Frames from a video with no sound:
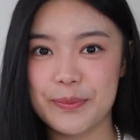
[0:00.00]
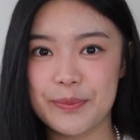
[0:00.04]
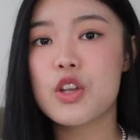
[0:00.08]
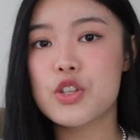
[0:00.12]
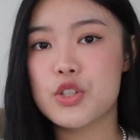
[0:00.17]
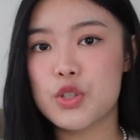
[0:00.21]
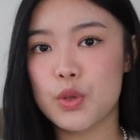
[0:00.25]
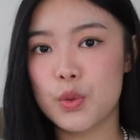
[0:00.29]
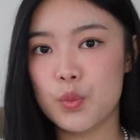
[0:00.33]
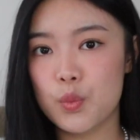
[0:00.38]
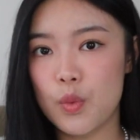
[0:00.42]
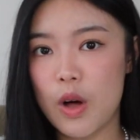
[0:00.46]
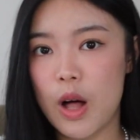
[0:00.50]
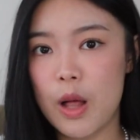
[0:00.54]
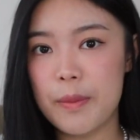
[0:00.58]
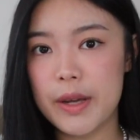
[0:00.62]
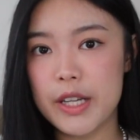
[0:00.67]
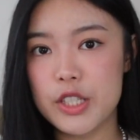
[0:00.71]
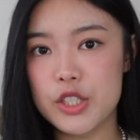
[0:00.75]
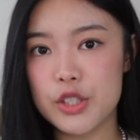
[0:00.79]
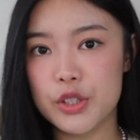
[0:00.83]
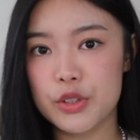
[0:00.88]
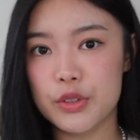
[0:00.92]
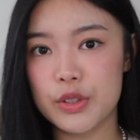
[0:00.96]
So while
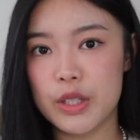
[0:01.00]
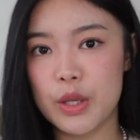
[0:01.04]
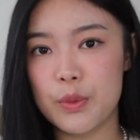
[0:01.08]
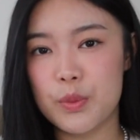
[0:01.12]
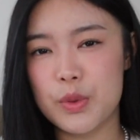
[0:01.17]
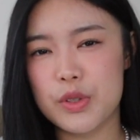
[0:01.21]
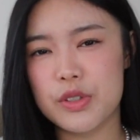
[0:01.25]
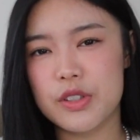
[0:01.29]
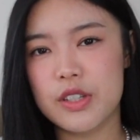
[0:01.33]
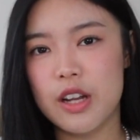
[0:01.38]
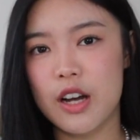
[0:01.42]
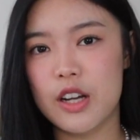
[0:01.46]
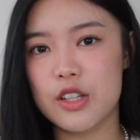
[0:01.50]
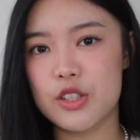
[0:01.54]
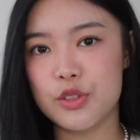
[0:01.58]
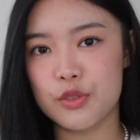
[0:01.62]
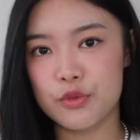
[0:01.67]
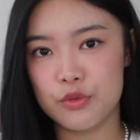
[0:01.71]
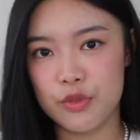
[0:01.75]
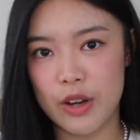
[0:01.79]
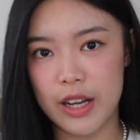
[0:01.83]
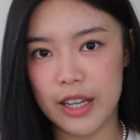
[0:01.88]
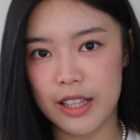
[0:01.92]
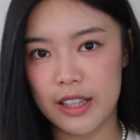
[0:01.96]
my degree was not
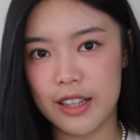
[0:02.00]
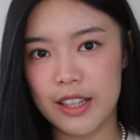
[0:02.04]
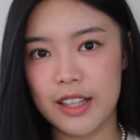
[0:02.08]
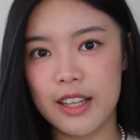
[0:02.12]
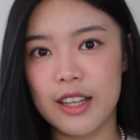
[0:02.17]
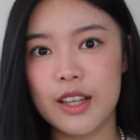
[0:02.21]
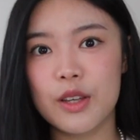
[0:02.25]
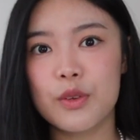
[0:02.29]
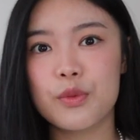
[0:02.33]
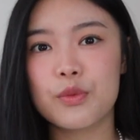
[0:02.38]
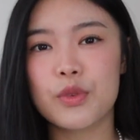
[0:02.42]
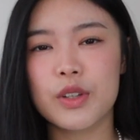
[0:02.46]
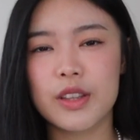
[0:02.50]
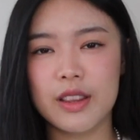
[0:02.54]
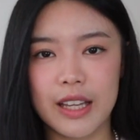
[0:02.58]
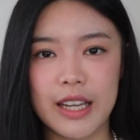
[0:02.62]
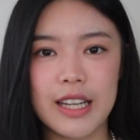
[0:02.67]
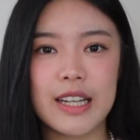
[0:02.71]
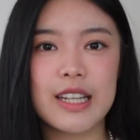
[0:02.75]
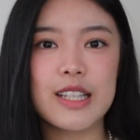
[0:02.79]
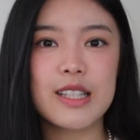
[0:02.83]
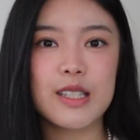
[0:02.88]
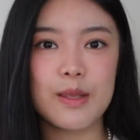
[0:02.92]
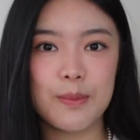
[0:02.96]
directly
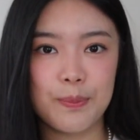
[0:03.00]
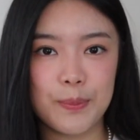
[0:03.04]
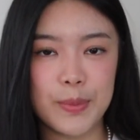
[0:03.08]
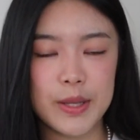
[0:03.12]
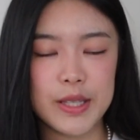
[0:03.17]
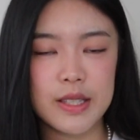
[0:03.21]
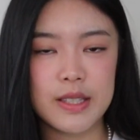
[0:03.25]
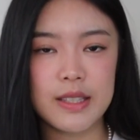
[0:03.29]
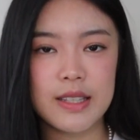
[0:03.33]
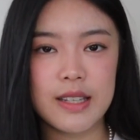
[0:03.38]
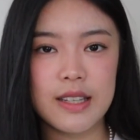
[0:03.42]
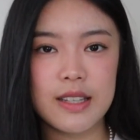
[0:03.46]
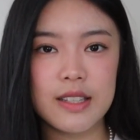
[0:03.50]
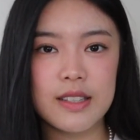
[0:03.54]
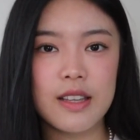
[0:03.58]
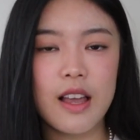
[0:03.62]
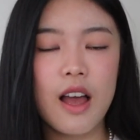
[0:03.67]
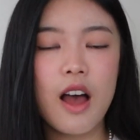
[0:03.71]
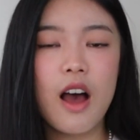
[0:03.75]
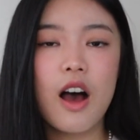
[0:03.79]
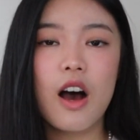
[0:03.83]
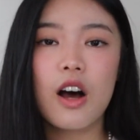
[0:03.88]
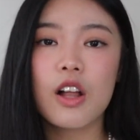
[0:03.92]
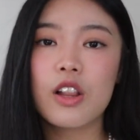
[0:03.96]
related to business,
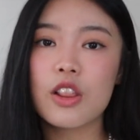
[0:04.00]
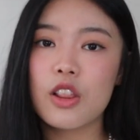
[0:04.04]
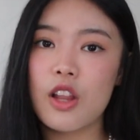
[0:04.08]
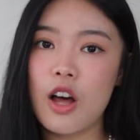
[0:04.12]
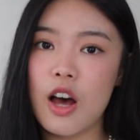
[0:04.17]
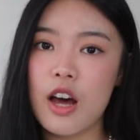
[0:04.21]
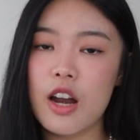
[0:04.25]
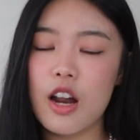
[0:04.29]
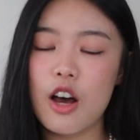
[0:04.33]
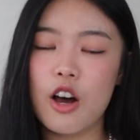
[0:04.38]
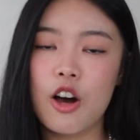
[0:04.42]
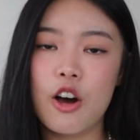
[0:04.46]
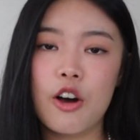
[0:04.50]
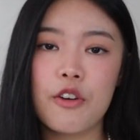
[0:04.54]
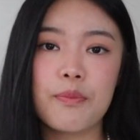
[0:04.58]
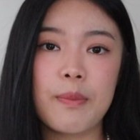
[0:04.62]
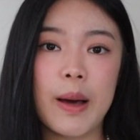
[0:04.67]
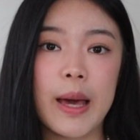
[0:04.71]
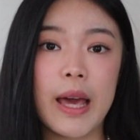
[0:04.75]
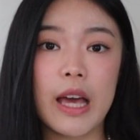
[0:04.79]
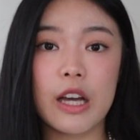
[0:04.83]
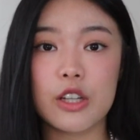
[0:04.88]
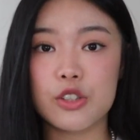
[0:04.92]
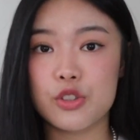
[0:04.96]
a lot of
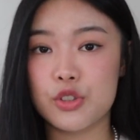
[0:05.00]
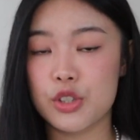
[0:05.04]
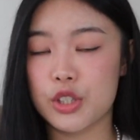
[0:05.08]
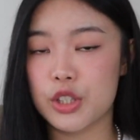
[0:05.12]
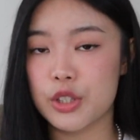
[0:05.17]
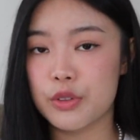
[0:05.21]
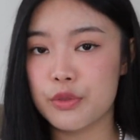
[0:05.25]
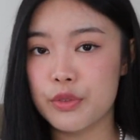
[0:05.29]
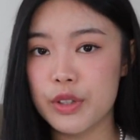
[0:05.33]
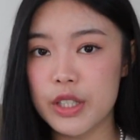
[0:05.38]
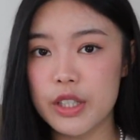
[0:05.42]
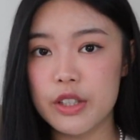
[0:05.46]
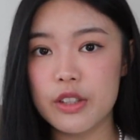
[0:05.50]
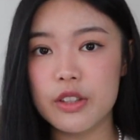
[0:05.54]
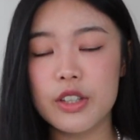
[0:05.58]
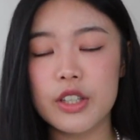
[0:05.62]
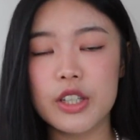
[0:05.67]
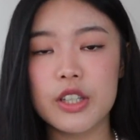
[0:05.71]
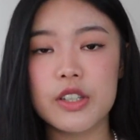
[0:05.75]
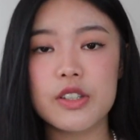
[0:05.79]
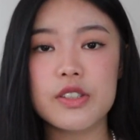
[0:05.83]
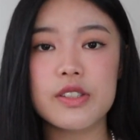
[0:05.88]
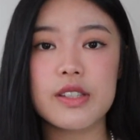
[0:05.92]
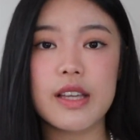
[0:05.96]
my
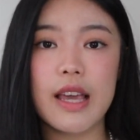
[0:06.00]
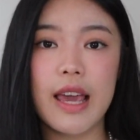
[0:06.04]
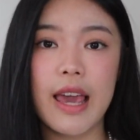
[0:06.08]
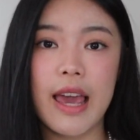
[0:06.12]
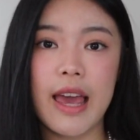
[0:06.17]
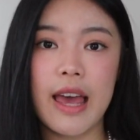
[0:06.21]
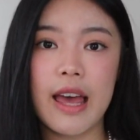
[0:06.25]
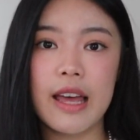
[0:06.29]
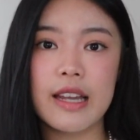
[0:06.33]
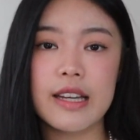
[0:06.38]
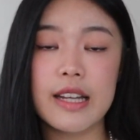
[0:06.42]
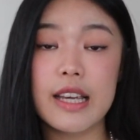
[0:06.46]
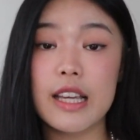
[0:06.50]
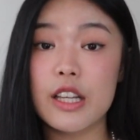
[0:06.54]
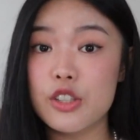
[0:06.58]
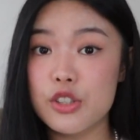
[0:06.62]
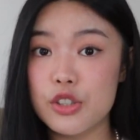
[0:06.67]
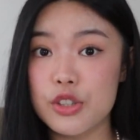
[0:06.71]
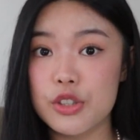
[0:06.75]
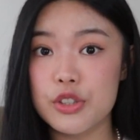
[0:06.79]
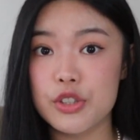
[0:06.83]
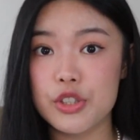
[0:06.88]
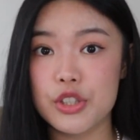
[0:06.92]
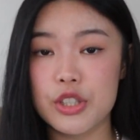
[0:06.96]
extracurriculars and
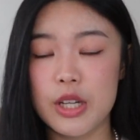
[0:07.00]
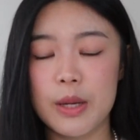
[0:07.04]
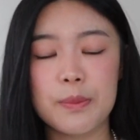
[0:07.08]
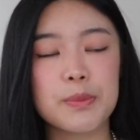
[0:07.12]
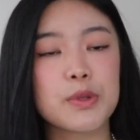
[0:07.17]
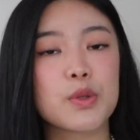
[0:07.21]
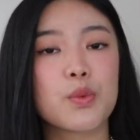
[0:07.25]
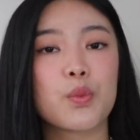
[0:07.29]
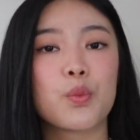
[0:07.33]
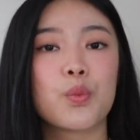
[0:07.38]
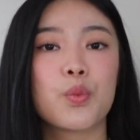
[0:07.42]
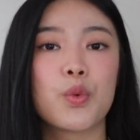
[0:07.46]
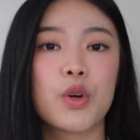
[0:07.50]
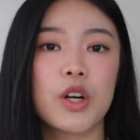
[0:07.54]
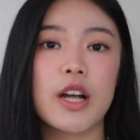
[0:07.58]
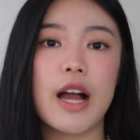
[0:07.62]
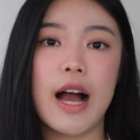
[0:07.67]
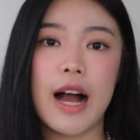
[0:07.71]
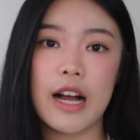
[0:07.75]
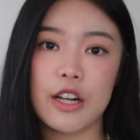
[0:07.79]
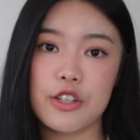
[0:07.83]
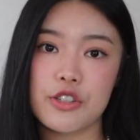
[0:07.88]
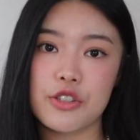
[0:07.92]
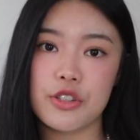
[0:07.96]
internships were
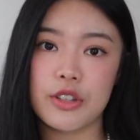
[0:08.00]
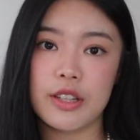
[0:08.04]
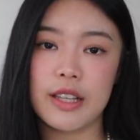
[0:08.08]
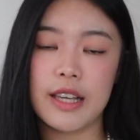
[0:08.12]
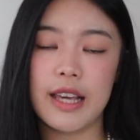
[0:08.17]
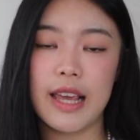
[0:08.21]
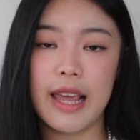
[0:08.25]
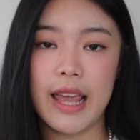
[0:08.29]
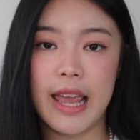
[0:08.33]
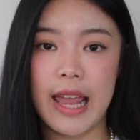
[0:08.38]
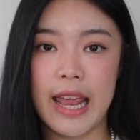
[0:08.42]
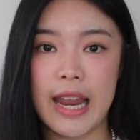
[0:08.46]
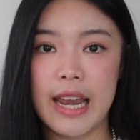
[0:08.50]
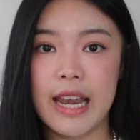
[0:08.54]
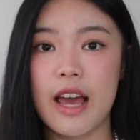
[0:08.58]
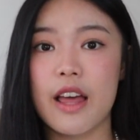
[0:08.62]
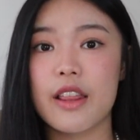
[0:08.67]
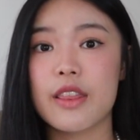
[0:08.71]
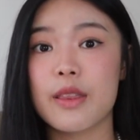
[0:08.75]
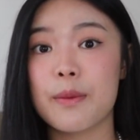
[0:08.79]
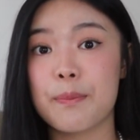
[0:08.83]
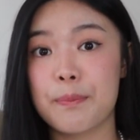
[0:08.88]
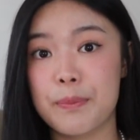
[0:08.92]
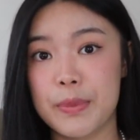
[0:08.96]
actually in
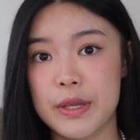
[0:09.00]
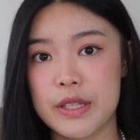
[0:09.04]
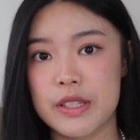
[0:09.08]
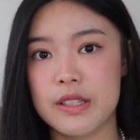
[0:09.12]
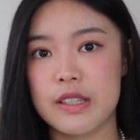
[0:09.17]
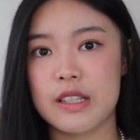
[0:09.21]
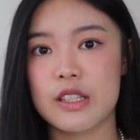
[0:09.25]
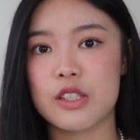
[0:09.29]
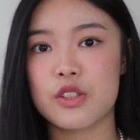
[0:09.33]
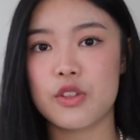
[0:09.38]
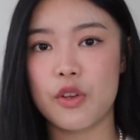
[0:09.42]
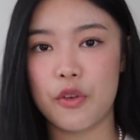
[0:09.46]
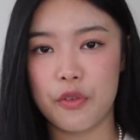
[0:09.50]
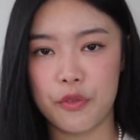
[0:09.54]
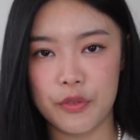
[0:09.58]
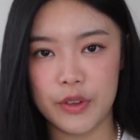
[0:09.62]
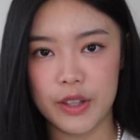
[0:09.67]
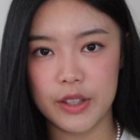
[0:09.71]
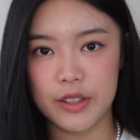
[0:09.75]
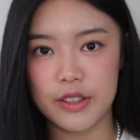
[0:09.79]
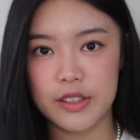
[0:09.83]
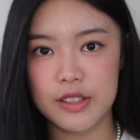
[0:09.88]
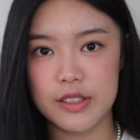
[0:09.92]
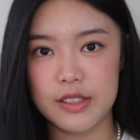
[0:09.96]
the business
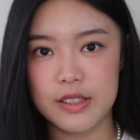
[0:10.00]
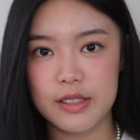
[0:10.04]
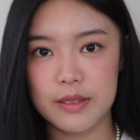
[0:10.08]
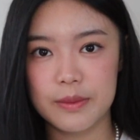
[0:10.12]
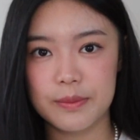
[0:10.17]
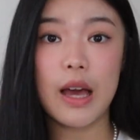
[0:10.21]
field.